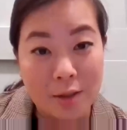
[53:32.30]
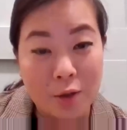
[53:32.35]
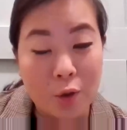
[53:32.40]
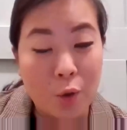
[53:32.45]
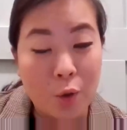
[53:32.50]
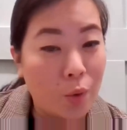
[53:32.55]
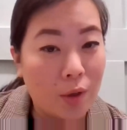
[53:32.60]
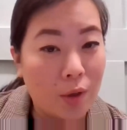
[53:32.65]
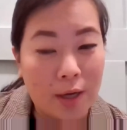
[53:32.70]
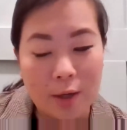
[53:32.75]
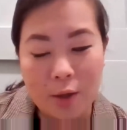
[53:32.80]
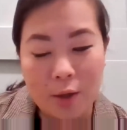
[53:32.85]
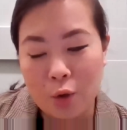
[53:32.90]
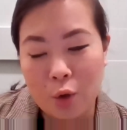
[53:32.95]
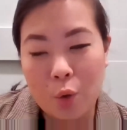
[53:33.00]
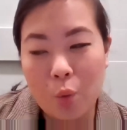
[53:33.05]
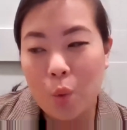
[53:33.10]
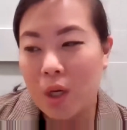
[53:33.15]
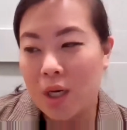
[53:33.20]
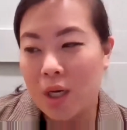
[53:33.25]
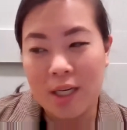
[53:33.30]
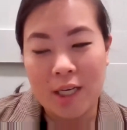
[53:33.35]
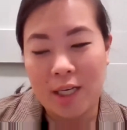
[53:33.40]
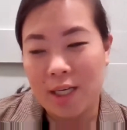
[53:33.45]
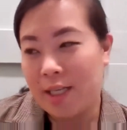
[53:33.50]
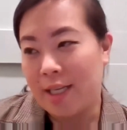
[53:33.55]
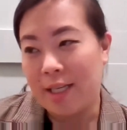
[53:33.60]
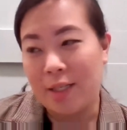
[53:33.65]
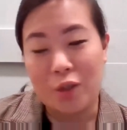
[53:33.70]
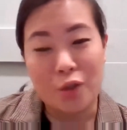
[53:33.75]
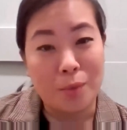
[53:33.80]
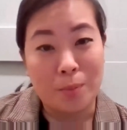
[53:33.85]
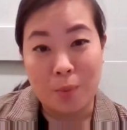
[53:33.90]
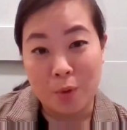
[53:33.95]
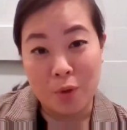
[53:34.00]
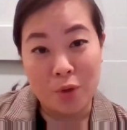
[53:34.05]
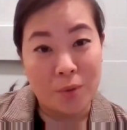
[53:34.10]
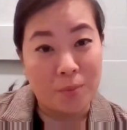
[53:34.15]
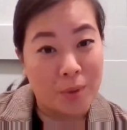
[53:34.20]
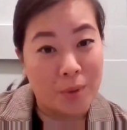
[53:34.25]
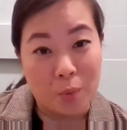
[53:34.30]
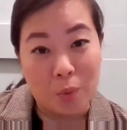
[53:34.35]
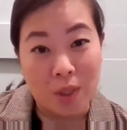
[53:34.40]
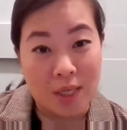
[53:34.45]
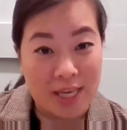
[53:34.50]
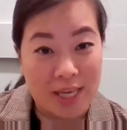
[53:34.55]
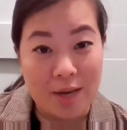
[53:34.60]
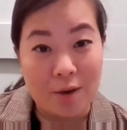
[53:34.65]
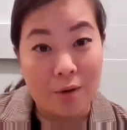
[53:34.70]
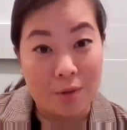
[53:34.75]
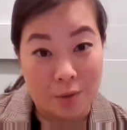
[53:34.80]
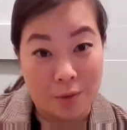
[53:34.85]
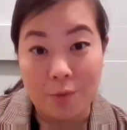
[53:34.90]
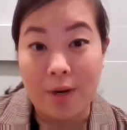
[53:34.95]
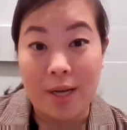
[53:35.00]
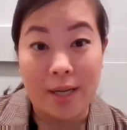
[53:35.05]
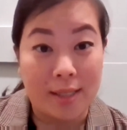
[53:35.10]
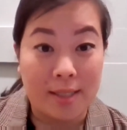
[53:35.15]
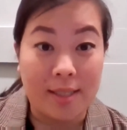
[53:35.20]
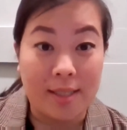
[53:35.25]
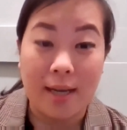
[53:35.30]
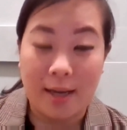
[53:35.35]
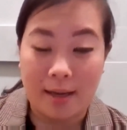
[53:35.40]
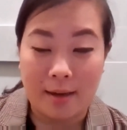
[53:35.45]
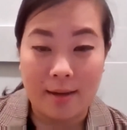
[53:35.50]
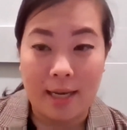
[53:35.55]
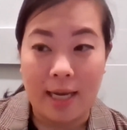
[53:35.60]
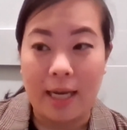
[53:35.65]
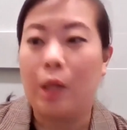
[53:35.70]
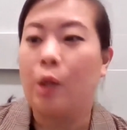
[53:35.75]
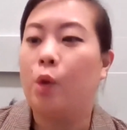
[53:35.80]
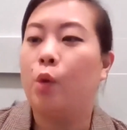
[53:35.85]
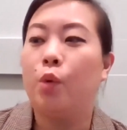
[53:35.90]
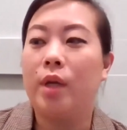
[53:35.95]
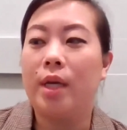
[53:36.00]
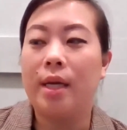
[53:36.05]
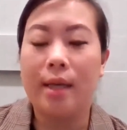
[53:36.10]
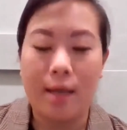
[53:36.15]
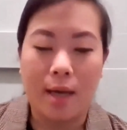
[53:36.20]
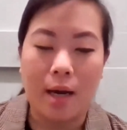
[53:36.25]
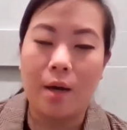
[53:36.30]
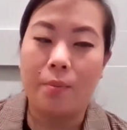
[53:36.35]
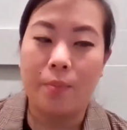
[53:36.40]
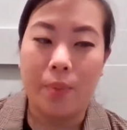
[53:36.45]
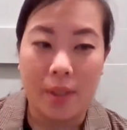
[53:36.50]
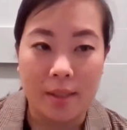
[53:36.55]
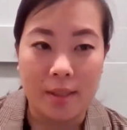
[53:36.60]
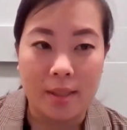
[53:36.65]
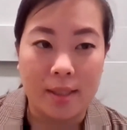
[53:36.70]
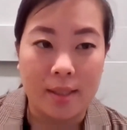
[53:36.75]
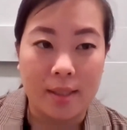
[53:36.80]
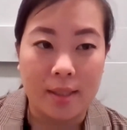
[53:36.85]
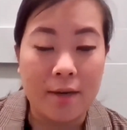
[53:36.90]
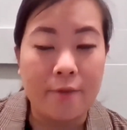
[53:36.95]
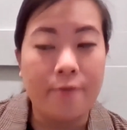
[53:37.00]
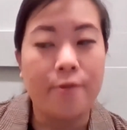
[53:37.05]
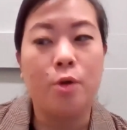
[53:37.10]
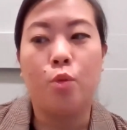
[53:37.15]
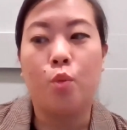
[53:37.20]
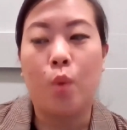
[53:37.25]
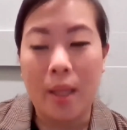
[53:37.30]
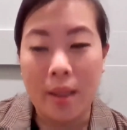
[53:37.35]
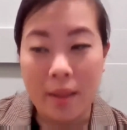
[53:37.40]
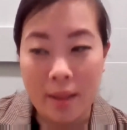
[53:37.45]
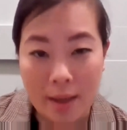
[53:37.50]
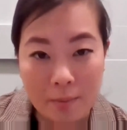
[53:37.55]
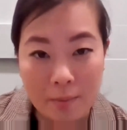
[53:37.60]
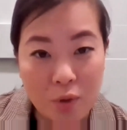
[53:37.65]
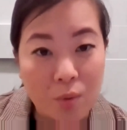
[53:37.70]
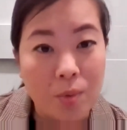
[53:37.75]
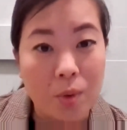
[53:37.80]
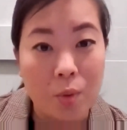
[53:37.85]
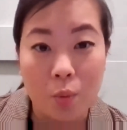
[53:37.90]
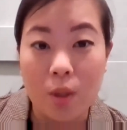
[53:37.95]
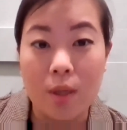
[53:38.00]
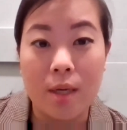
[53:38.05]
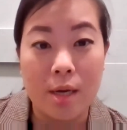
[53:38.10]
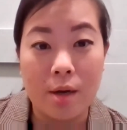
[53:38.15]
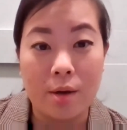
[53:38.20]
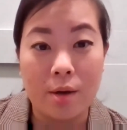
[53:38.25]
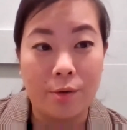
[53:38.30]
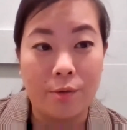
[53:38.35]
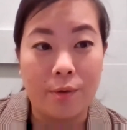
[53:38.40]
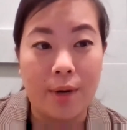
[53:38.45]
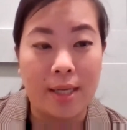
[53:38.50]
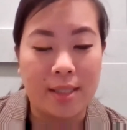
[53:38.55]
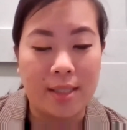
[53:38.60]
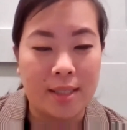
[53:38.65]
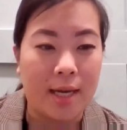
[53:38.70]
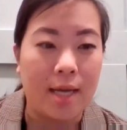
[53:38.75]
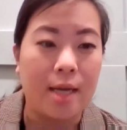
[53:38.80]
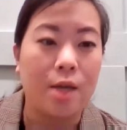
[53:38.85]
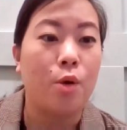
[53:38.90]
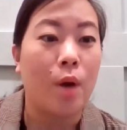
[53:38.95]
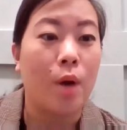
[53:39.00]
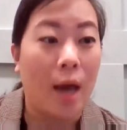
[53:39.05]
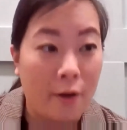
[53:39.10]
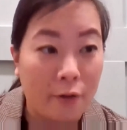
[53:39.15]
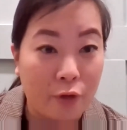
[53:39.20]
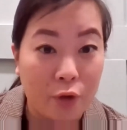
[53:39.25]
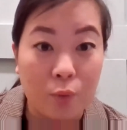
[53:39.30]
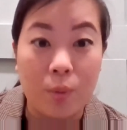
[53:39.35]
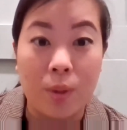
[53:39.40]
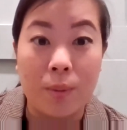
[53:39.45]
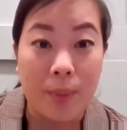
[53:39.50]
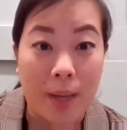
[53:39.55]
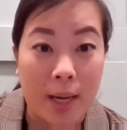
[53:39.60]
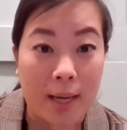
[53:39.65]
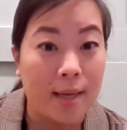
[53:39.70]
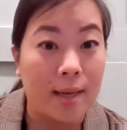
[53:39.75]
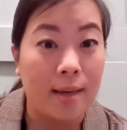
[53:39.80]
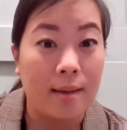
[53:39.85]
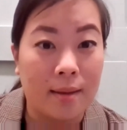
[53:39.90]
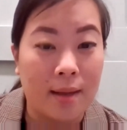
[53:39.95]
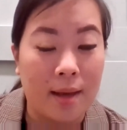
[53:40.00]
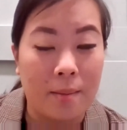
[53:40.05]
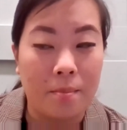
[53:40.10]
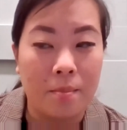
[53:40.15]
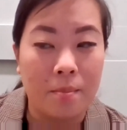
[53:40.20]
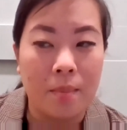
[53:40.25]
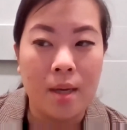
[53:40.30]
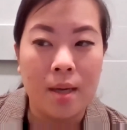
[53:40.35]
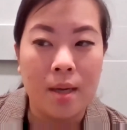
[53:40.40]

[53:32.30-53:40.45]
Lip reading: no worker is supposed to be working on the rest day, including young persons. If you want them to be working on a rest day, you have to be paying them